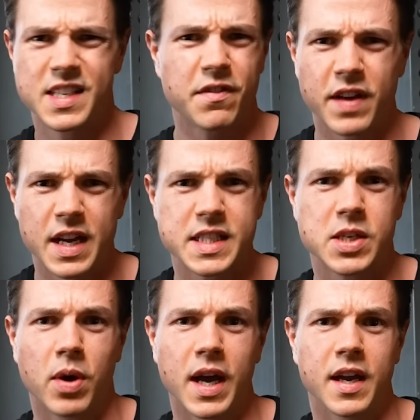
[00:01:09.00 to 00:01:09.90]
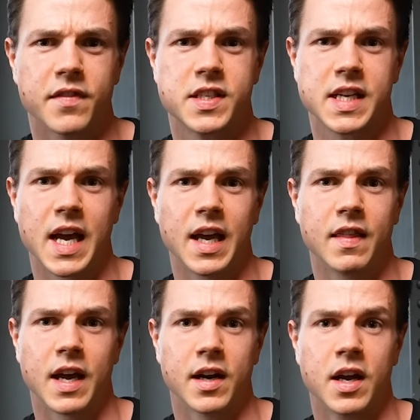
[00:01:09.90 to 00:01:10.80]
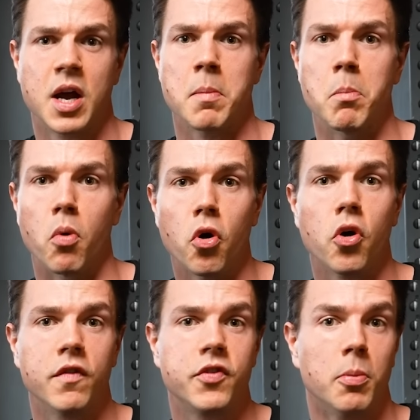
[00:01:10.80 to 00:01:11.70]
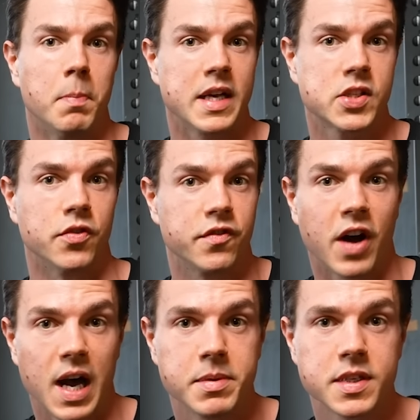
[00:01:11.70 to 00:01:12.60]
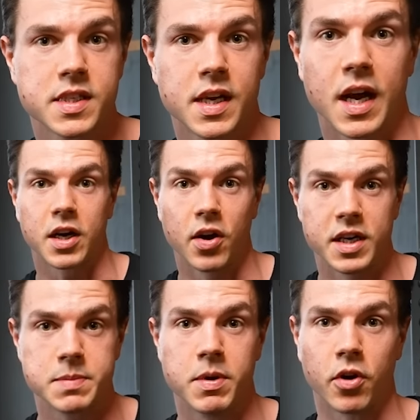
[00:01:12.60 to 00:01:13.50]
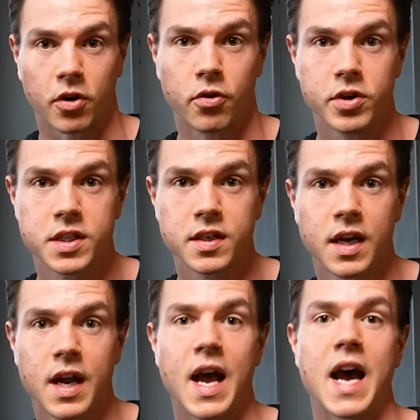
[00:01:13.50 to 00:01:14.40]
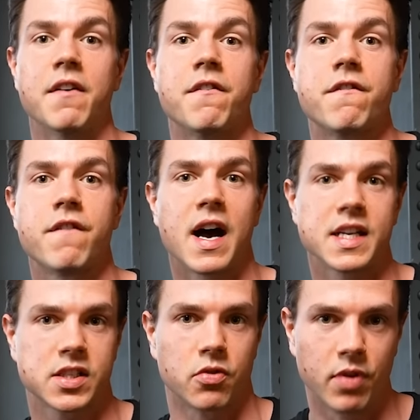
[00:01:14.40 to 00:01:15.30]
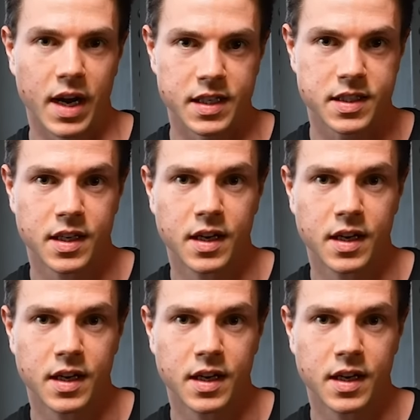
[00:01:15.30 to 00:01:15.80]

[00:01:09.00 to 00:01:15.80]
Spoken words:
is a fancy way of saying that more of your muscle fibers are going to be recruited at a faster rate.